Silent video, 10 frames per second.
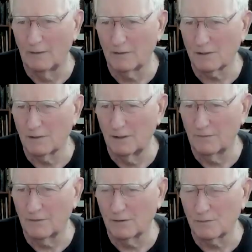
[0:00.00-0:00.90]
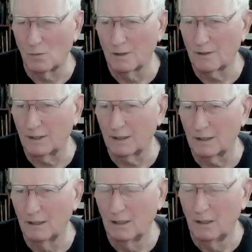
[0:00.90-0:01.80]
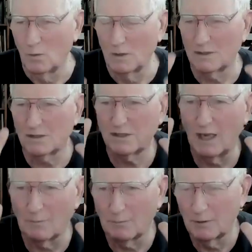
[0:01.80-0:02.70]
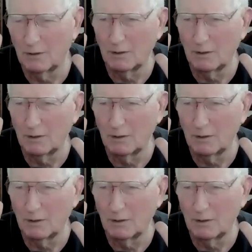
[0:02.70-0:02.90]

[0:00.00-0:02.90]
Because if there's one thing, one step